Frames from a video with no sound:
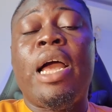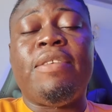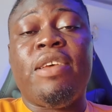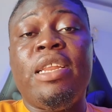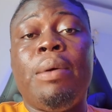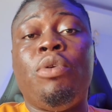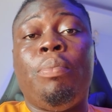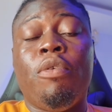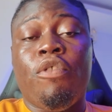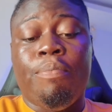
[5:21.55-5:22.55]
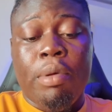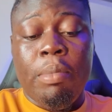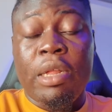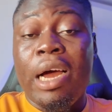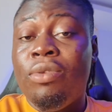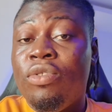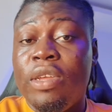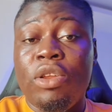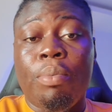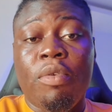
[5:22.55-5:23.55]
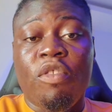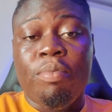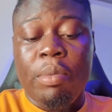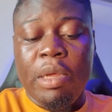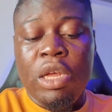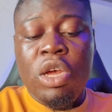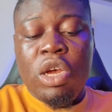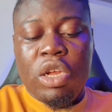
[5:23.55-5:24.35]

and send them your proof of payment. How do you send your proof of payment?